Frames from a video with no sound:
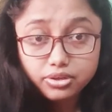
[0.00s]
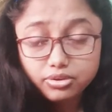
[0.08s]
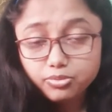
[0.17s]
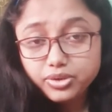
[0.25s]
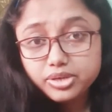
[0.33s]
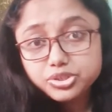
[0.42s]

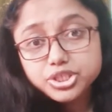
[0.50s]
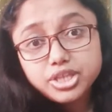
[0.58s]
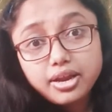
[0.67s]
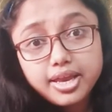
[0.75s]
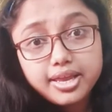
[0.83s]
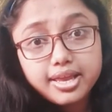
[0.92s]
we are
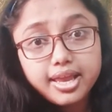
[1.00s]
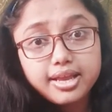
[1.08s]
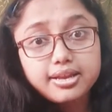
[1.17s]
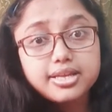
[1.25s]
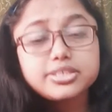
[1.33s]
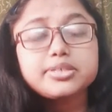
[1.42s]
studying
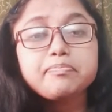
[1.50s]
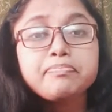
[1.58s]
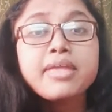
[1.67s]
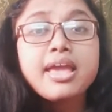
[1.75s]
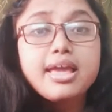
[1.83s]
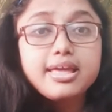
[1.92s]
English,
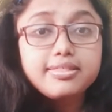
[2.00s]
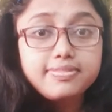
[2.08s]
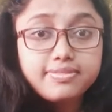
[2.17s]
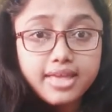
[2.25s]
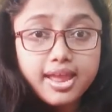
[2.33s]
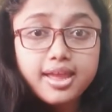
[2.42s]

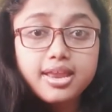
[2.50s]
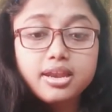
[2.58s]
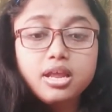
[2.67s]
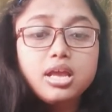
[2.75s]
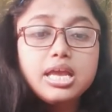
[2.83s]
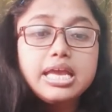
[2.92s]

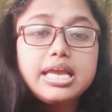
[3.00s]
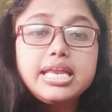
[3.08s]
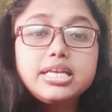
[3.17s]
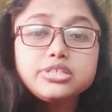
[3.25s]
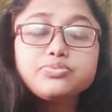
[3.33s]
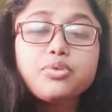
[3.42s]
then it
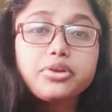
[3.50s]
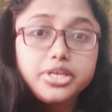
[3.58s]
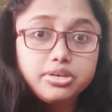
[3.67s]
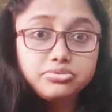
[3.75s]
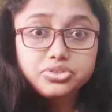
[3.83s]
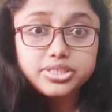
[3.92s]
is for
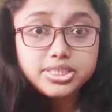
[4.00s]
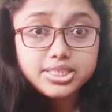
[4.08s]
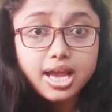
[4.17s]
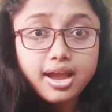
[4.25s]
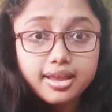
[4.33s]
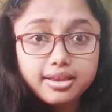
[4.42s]
you to
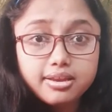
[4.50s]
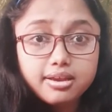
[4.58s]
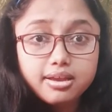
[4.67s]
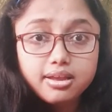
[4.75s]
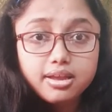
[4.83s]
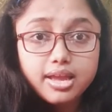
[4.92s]
decide.
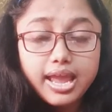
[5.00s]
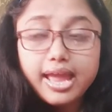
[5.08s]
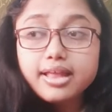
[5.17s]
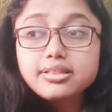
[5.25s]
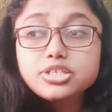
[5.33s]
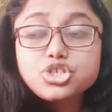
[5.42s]

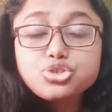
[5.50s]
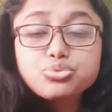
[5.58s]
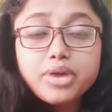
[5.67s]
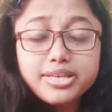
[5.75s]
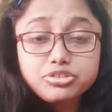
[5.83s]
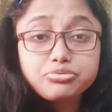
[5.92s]
And the
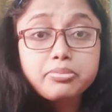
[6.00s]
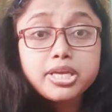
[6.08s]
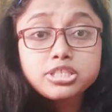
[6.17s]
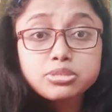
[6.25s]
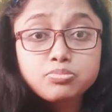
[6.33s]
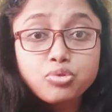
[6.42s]
stress
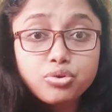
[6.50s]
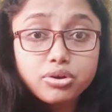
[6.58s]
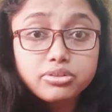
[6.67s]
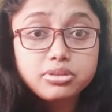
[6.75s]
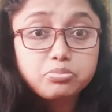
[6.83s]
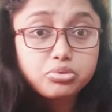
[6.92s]
remains more
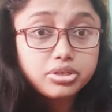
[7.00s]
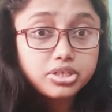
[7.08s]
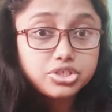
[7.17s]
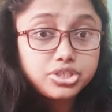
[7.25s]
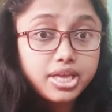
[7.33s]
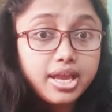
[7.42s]
on the
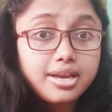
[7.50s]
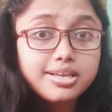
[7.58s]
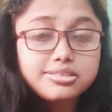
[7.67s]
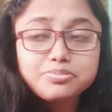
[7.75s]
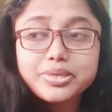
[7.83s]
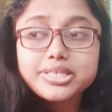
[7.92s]
British
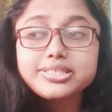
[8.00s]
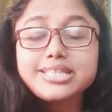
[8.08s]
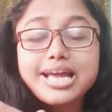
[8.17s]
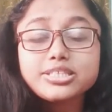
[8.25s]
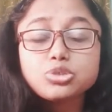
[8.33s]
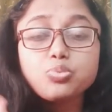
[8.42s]
English, because
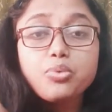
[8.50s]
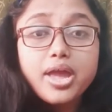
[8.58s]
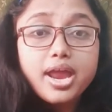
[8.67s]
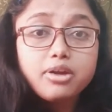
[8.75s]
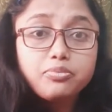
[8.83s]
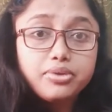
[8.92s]
that's
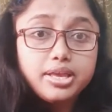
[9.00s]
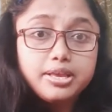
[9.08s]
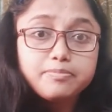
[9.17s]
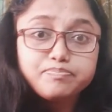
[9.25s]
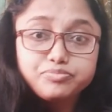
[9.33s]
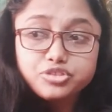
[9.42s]
where
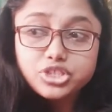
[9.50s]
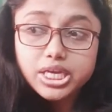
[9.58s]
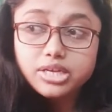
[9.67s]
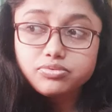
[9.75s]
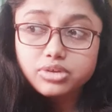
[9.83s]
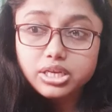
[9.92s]
we
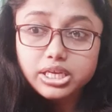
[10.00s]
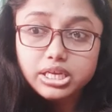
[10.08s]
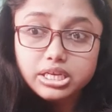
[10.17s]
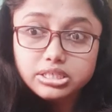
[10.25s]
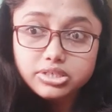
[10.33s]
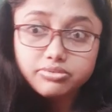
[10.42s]

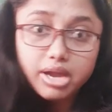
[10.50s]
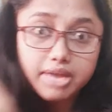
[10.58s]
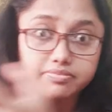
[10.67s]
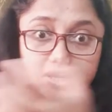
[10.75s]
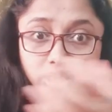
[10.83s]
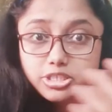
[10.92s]
generally
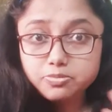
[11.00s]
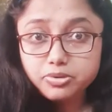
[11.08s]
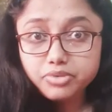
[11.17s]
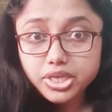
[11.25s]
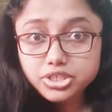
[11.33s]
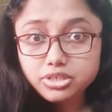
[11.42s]
derive the
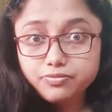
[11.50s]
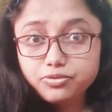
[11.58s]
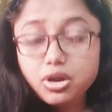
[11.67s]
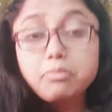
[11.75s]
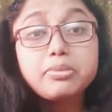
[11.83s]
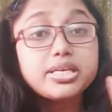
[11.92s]
inspiration
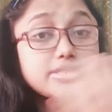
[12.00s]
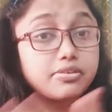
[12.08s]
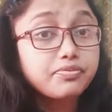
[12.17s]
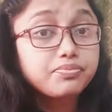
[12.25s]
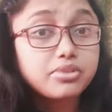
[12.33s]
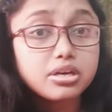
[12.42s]
from, because
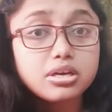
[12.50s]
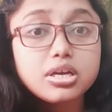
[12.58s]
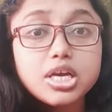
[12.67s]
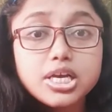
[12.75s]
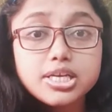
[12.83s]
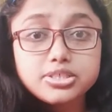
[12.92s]
of the
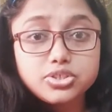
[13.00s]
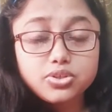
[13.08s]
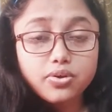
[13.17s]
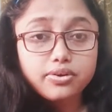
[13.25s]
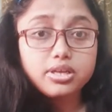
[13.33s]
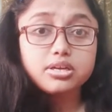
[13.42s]

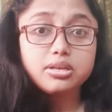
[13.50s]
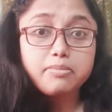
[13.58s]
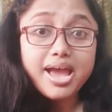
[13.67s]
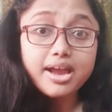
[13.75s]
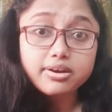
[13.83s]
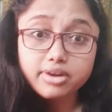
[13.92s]
historical
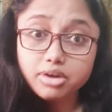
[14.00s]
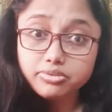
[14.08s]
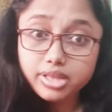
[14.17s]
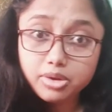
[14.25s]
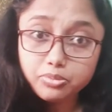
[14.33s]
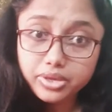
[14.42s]
background
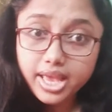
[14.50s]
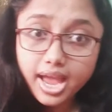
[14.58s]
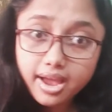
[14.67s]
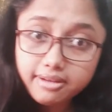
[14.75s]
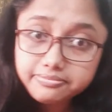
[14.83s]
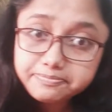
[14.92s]
that we
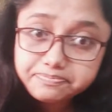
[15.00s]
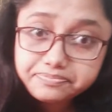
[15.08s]
have.